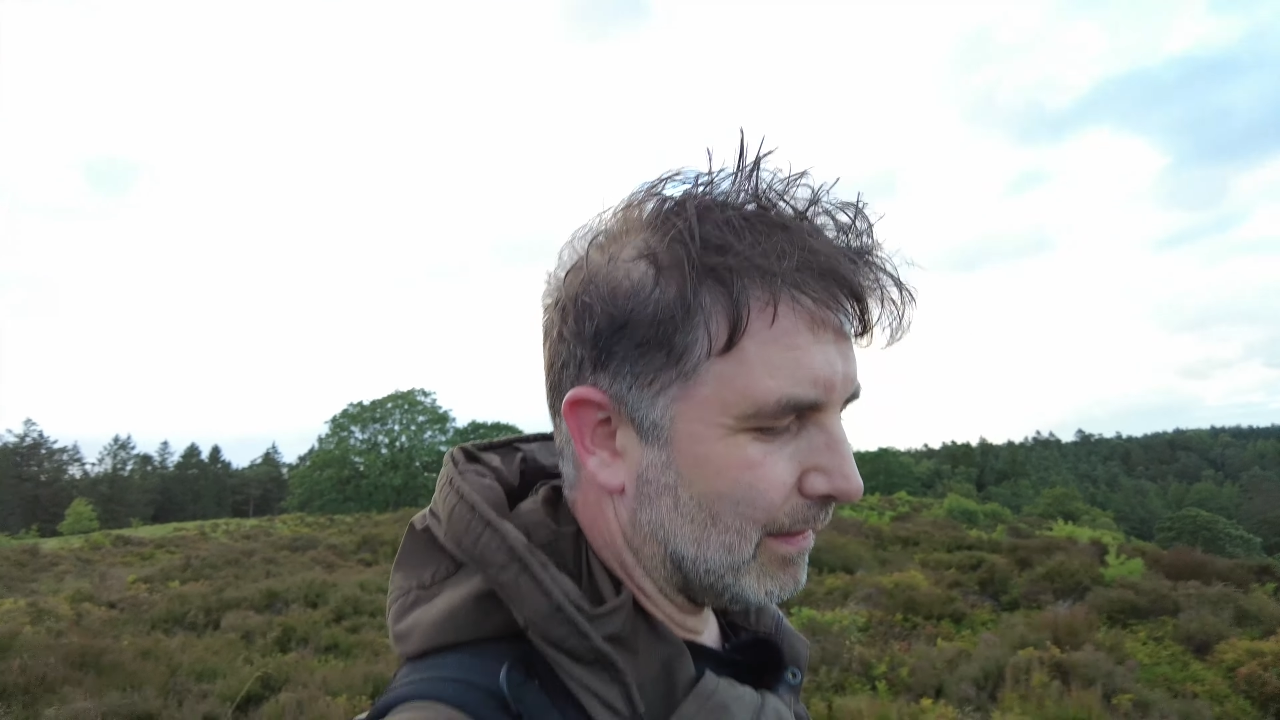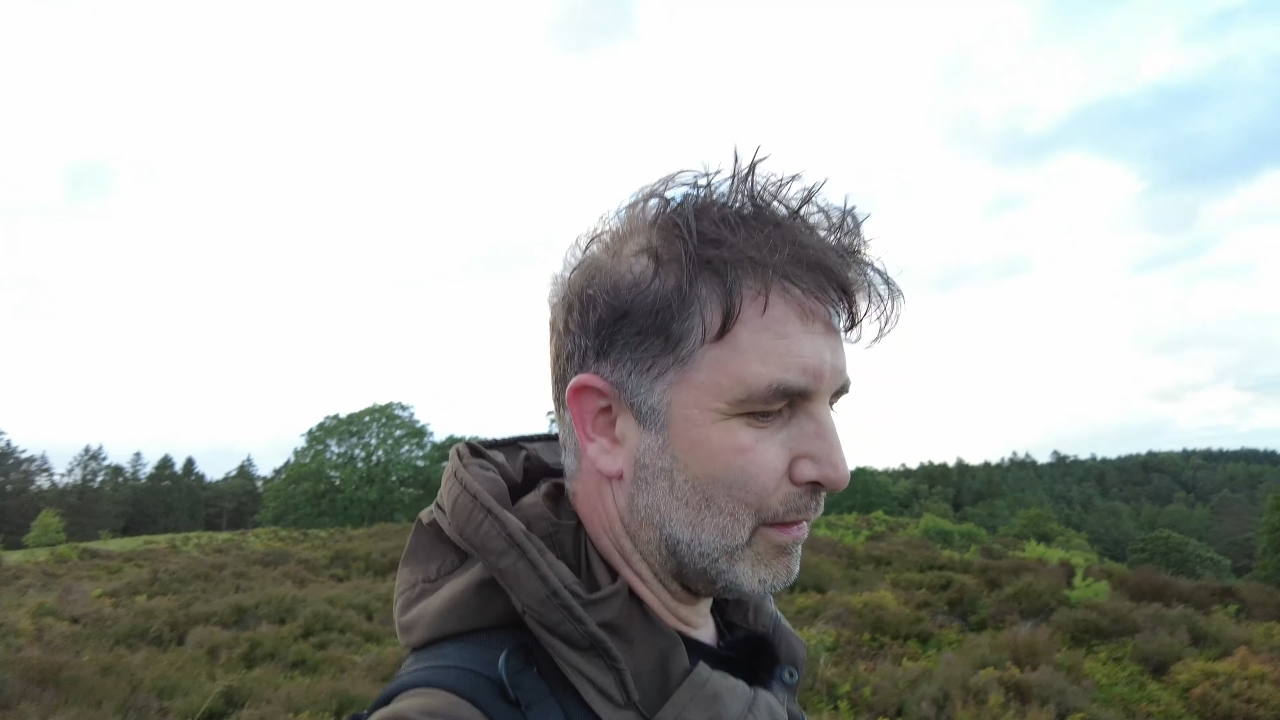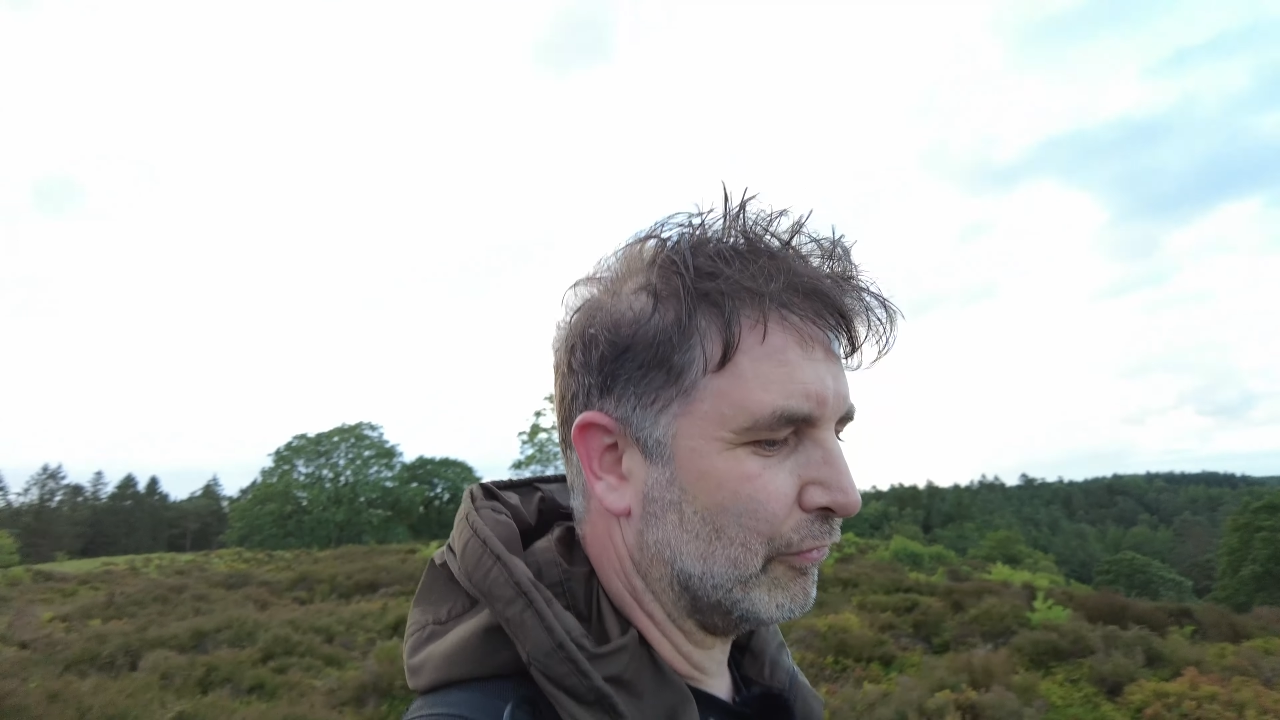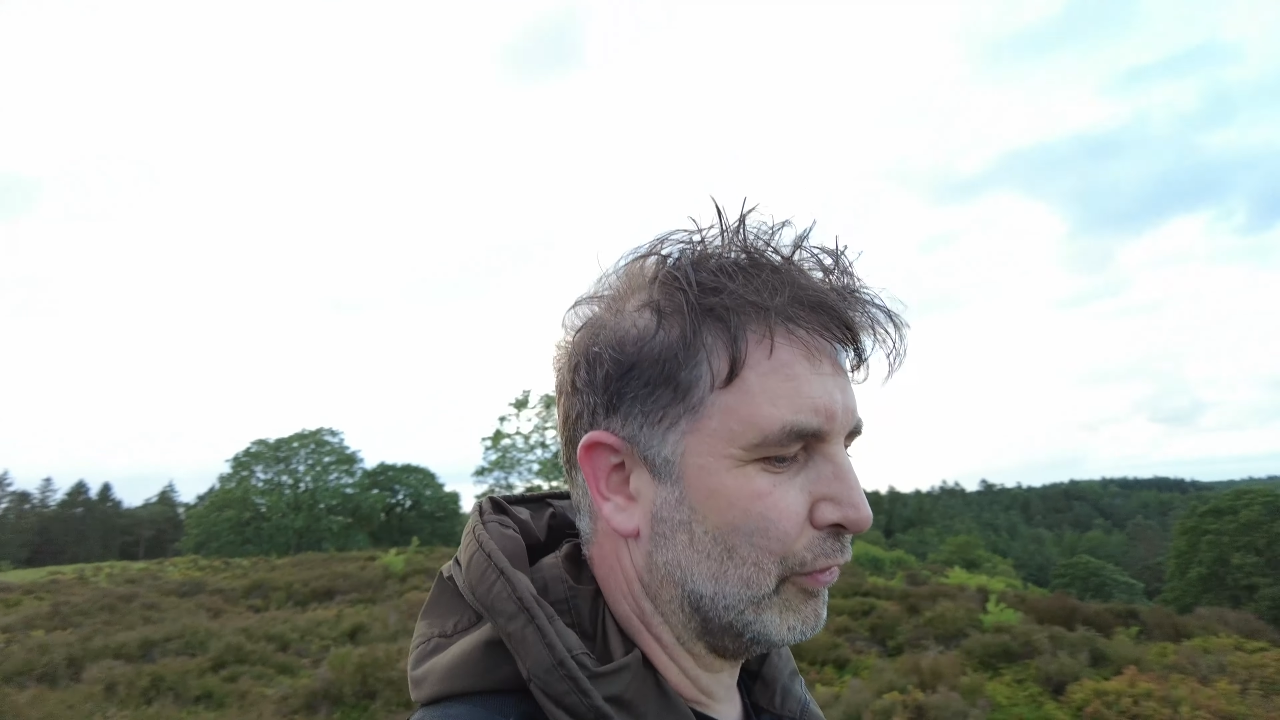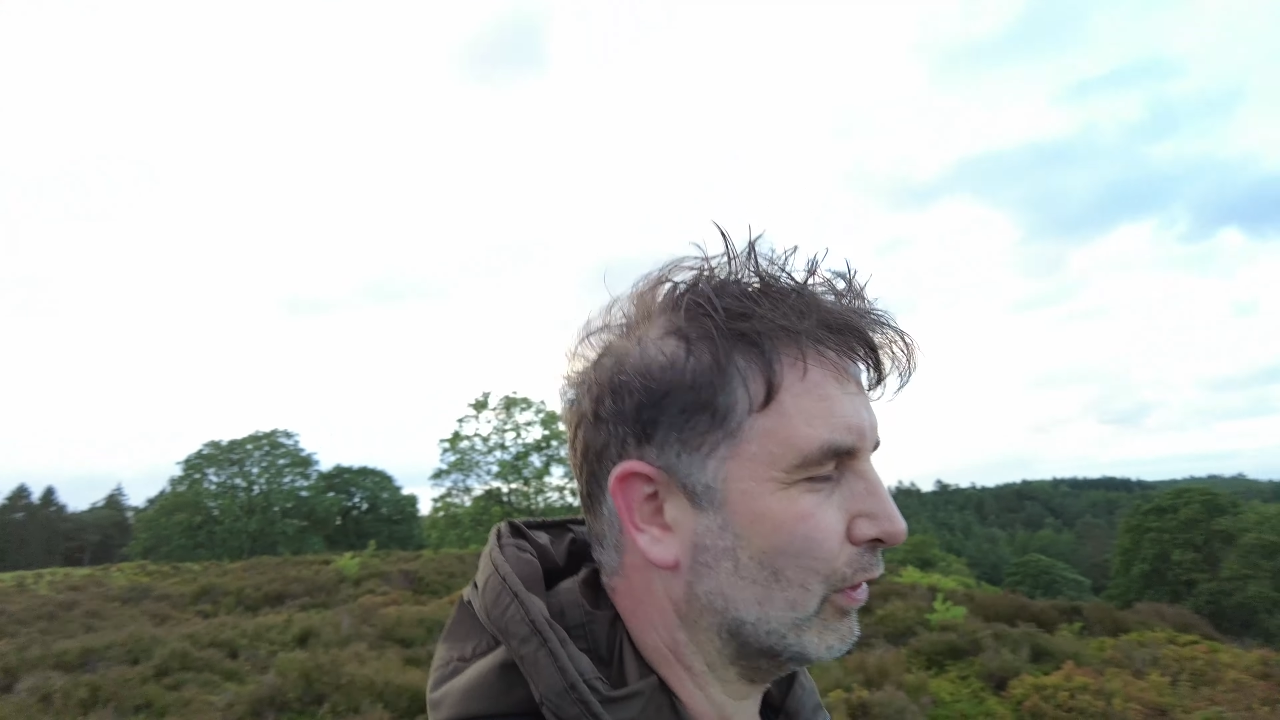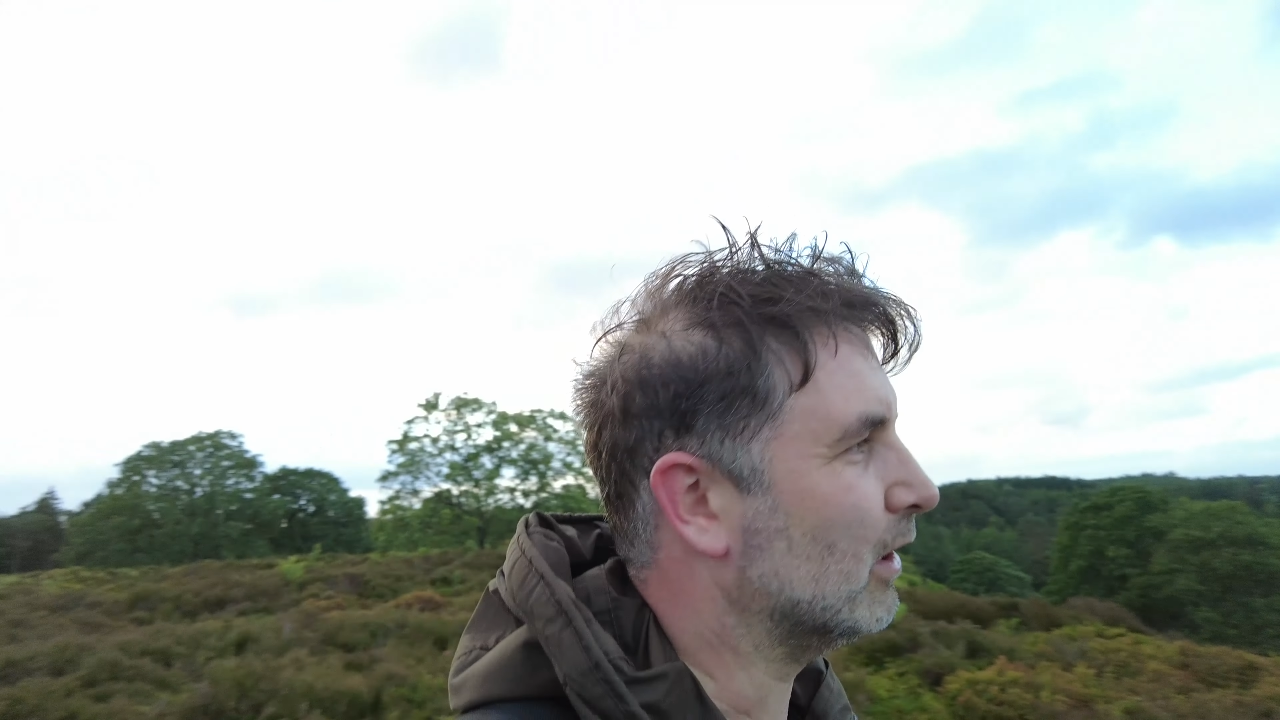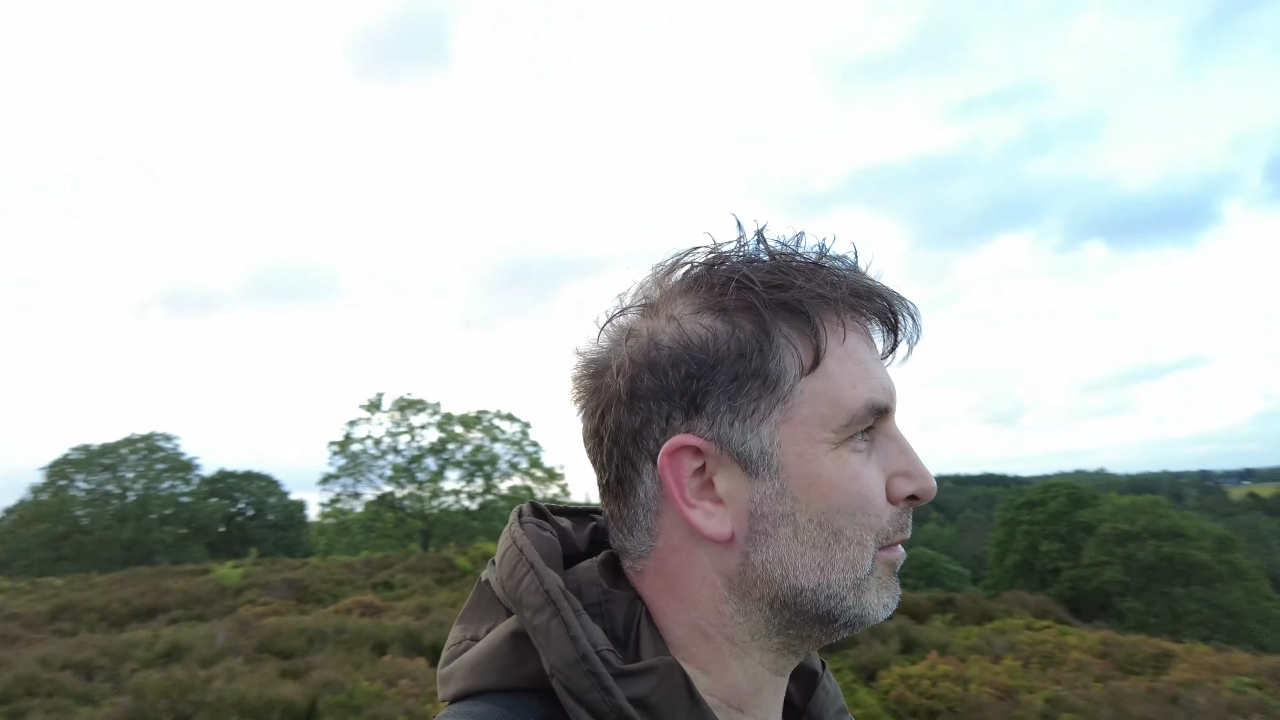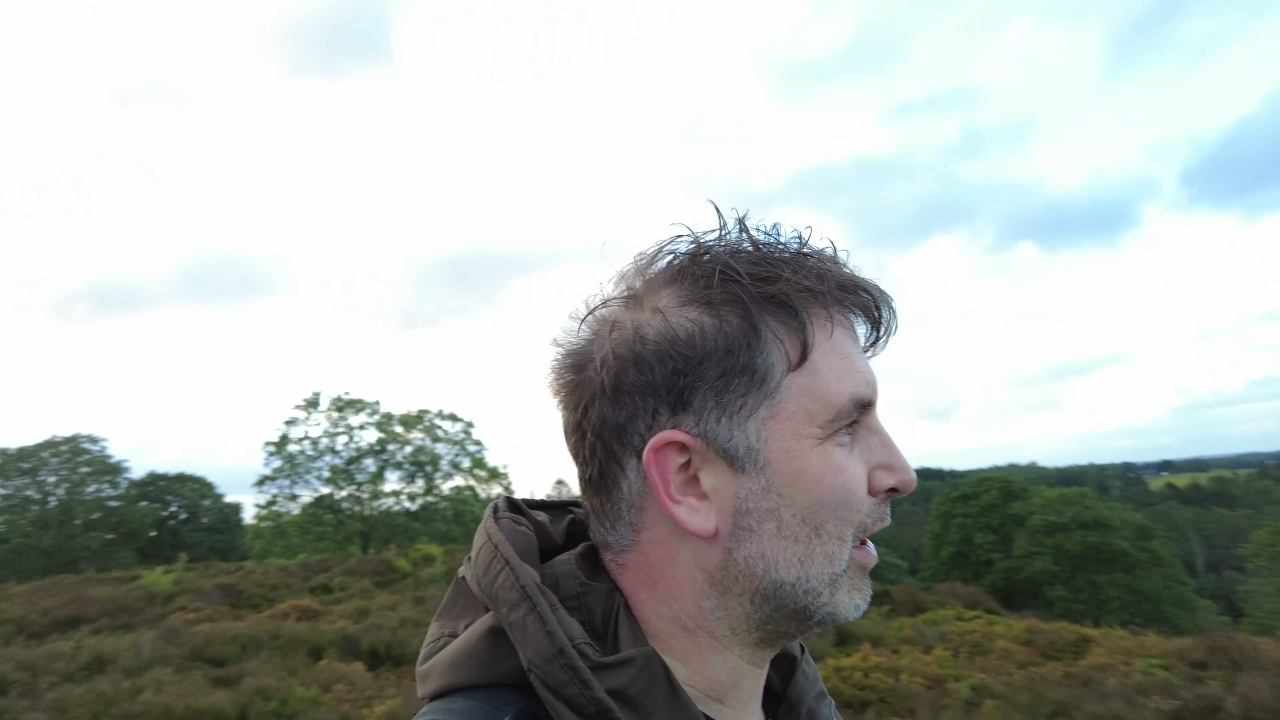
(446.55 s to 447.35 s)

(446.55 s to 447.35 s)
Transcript: I was talking